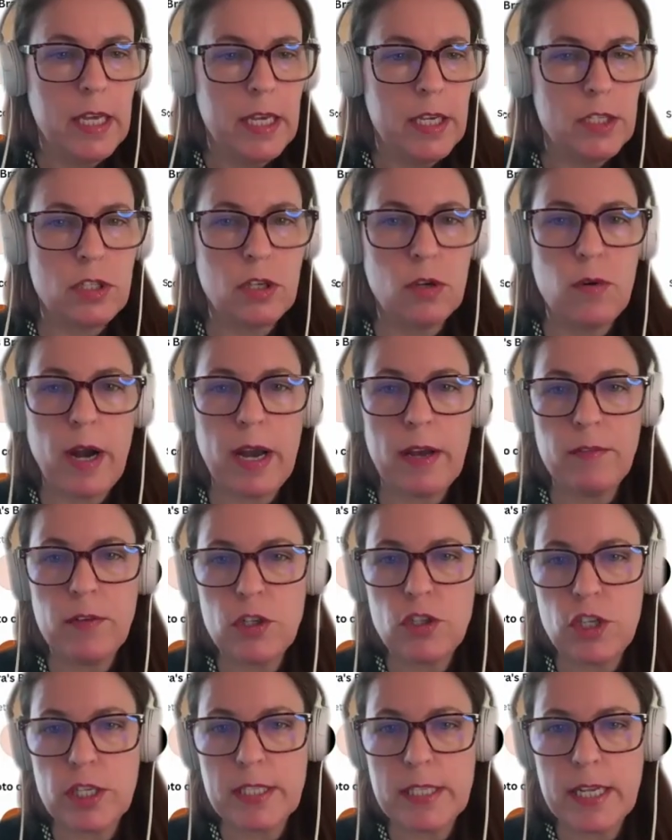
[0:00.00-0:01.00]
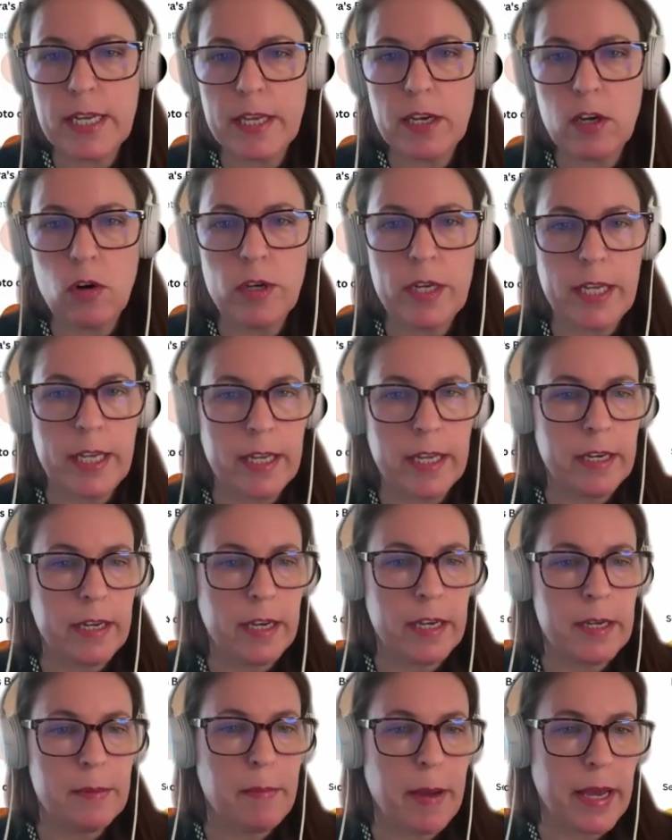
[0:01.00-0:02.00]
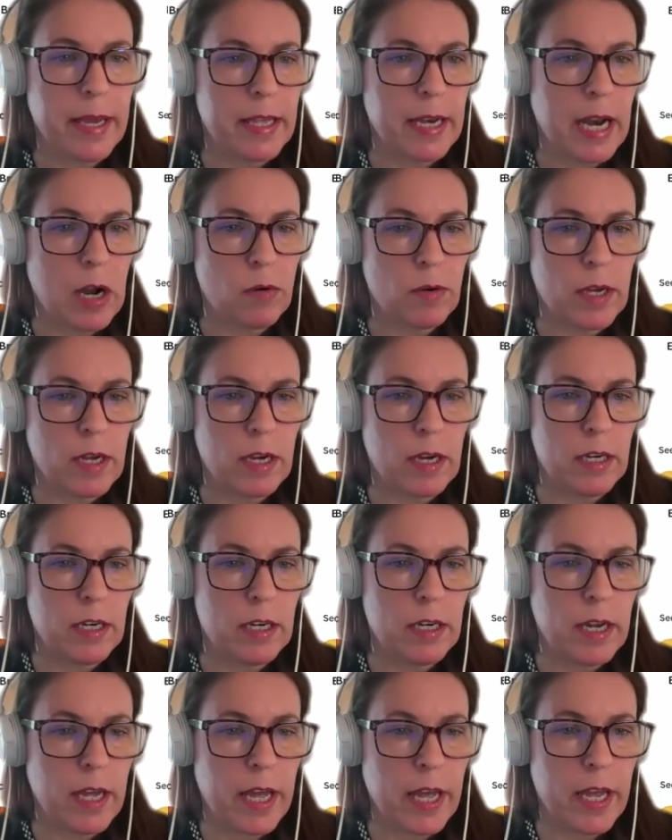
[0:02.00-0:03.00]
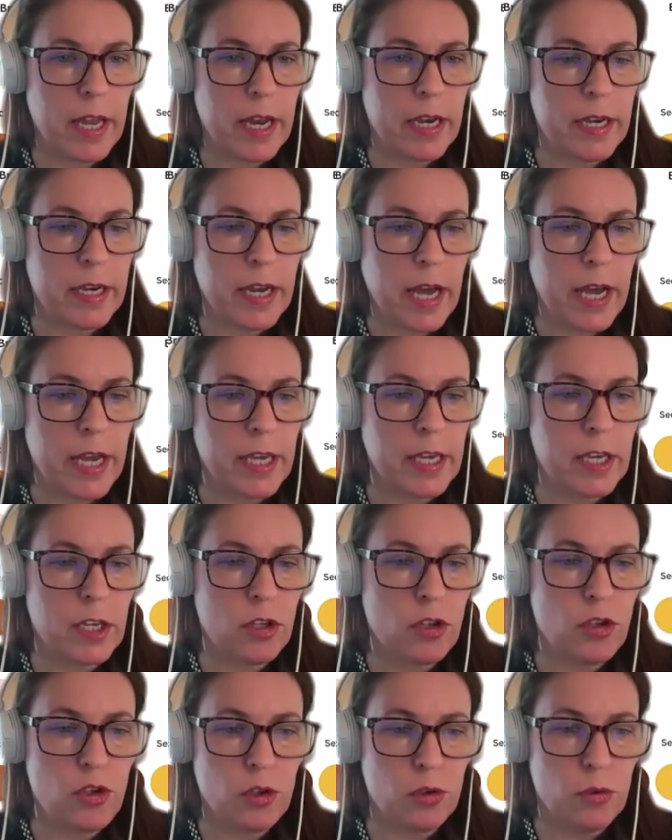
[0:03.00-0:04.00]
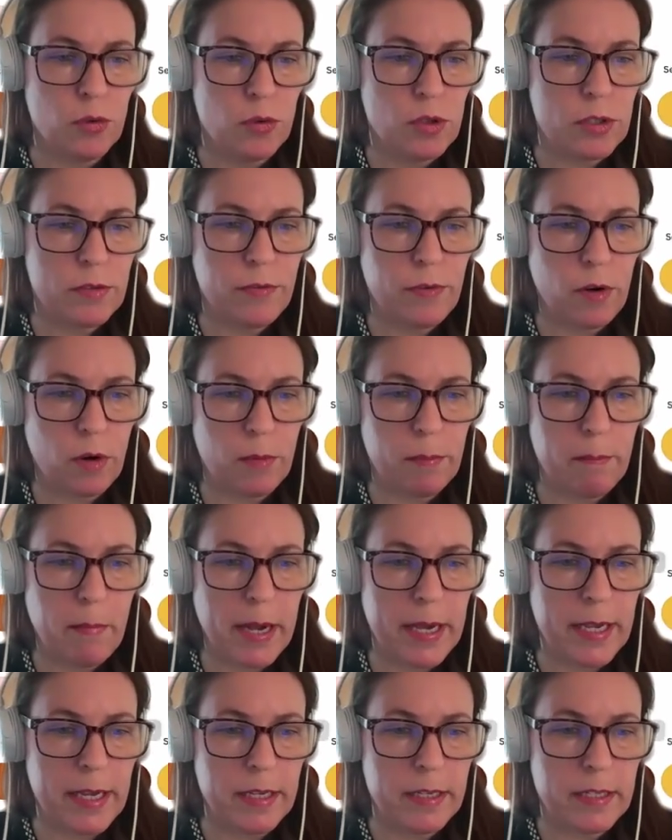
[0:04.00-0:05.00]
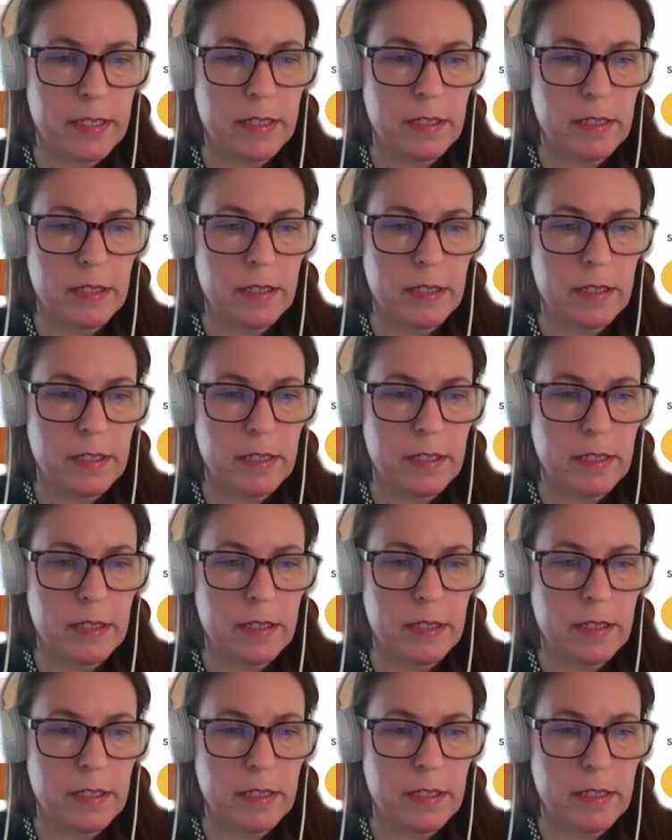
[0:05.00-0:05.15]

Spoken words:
So I will just click on here in the background color and I can choose from my